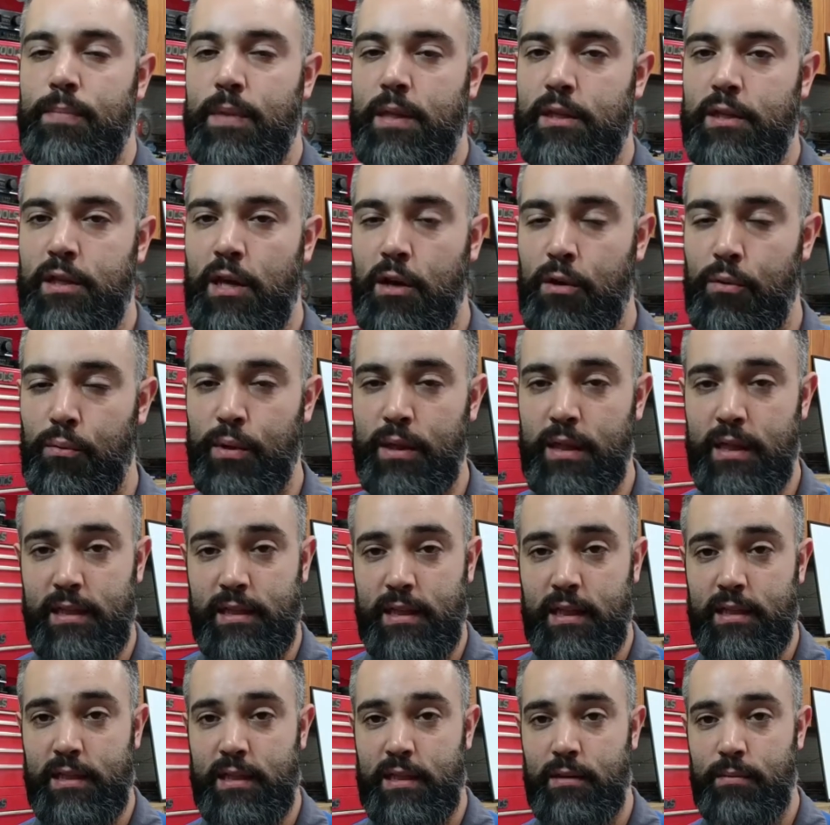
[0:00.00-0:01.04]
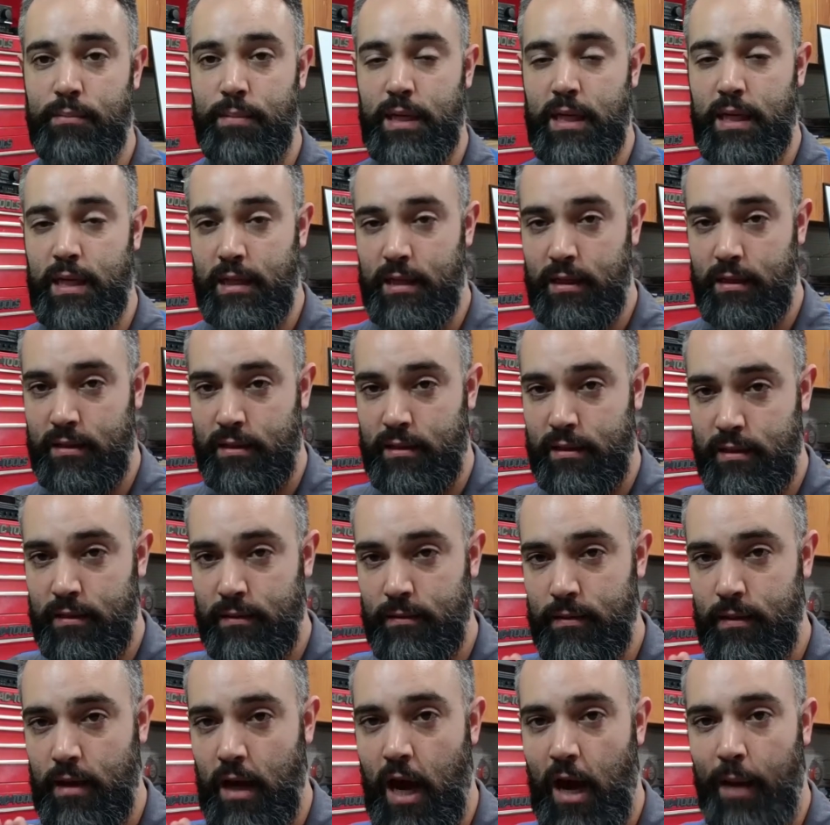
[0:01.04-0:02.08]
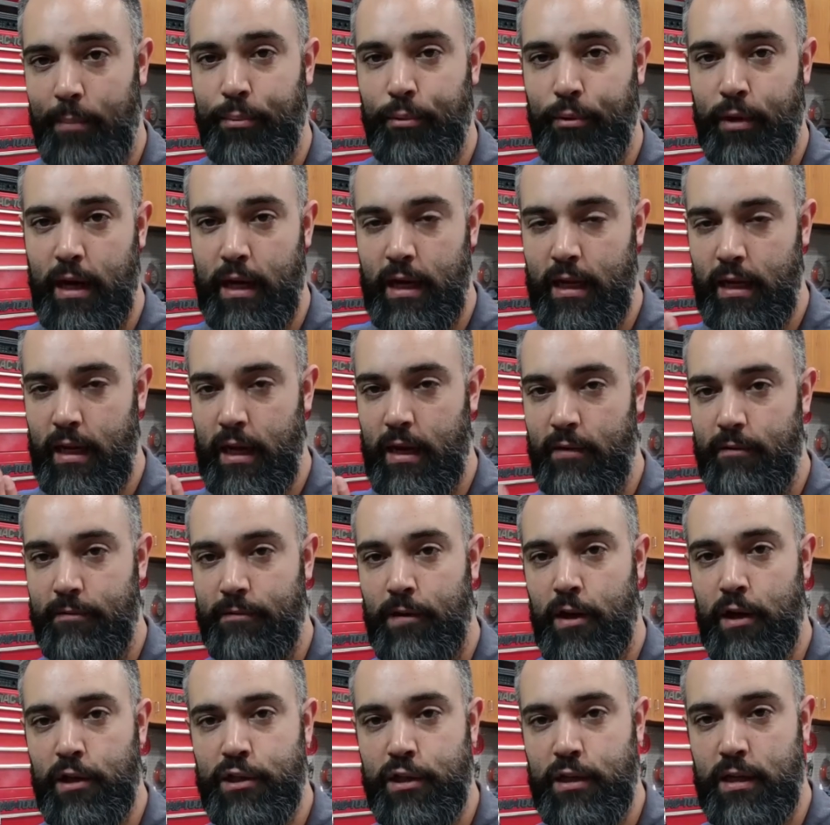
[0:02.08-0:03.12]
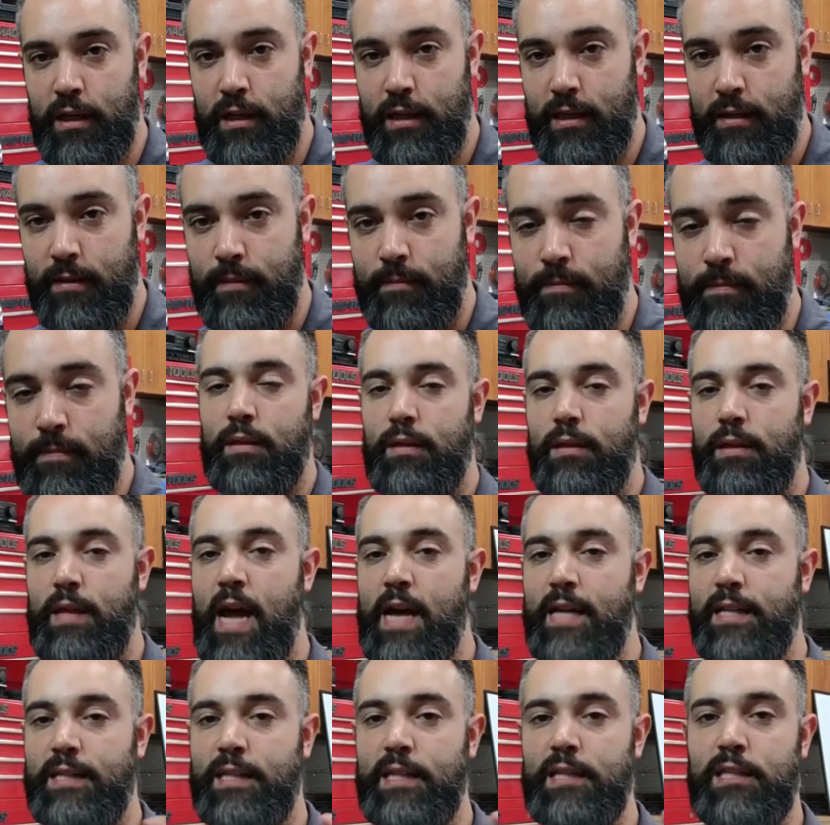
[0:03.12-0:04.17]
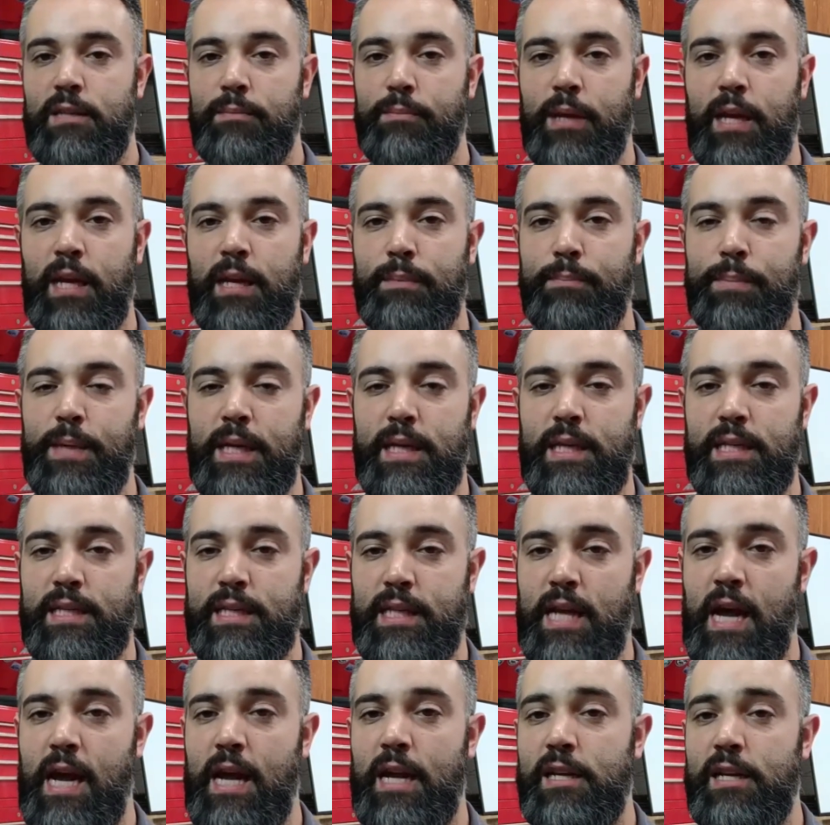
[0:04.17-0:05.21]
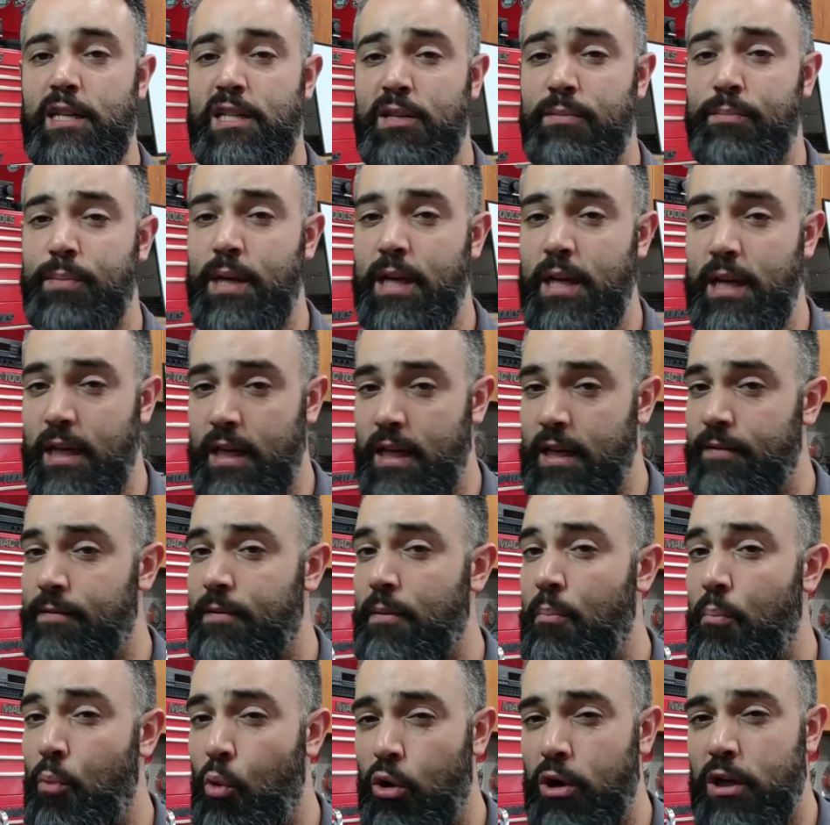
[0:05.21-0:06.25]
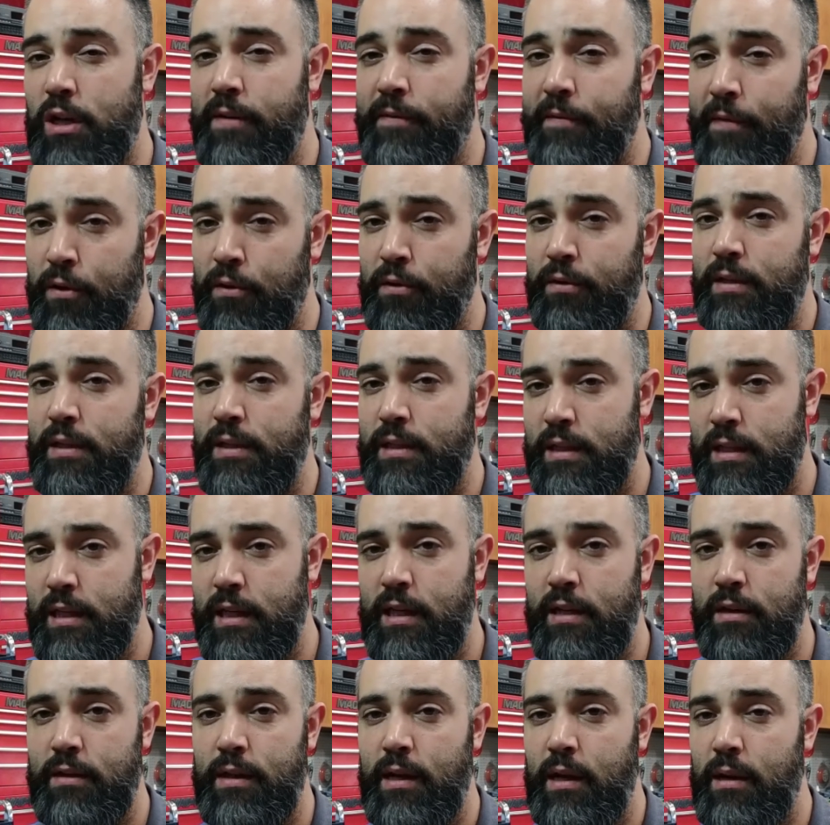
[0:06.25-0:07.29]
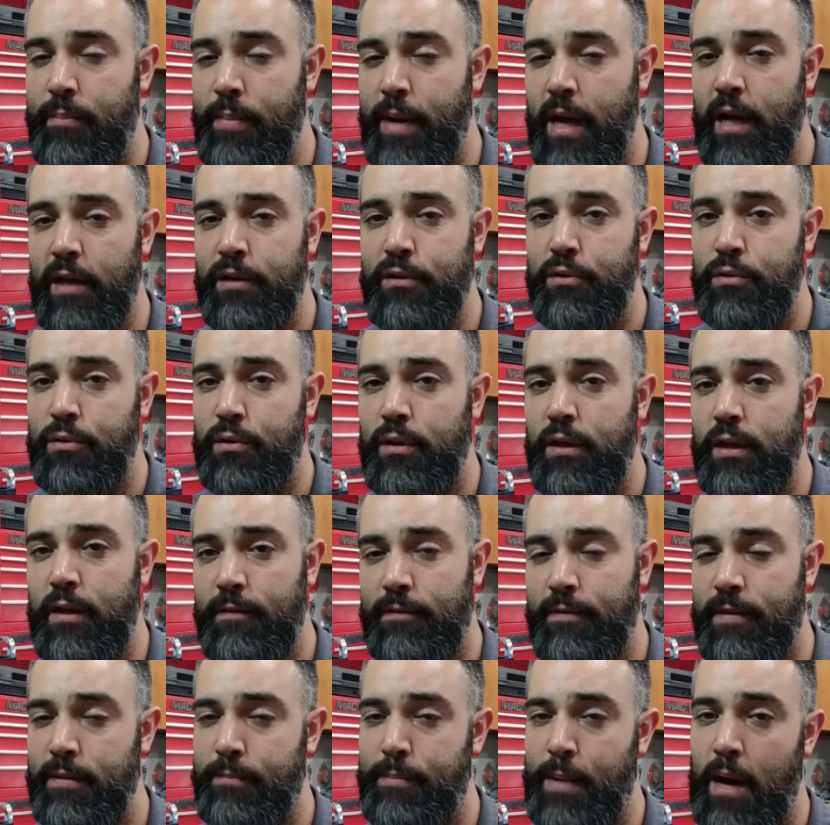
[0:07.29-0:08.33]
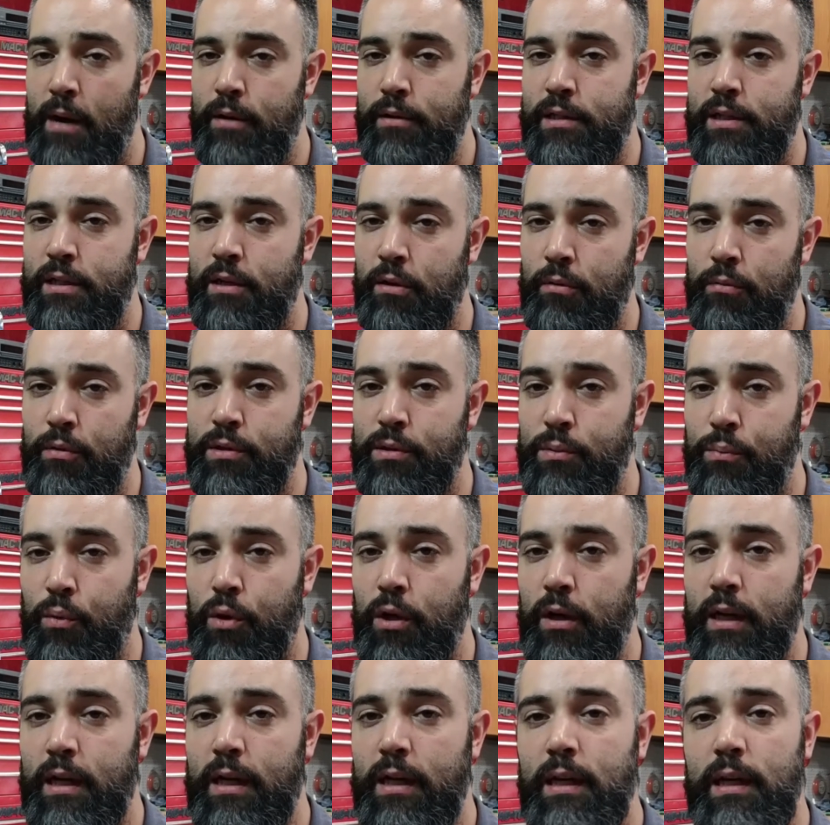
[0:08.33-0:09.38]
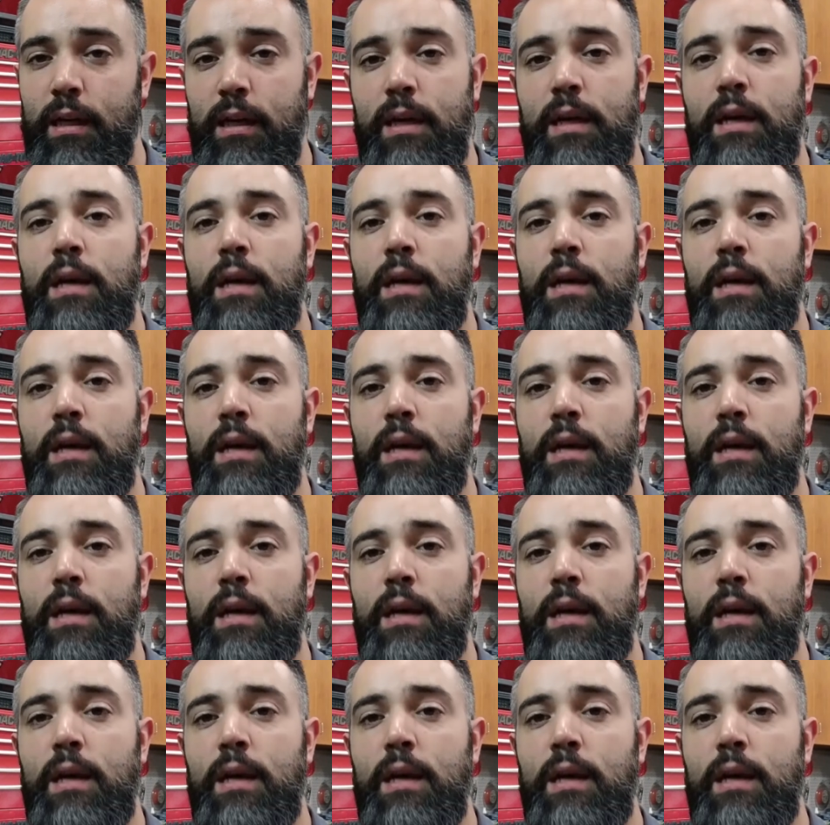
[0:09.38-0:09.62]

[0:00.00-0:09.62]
So when the system is operating and functioning, that system can be designed to be even more difficult to steer than a manual if the power steering wasn't working.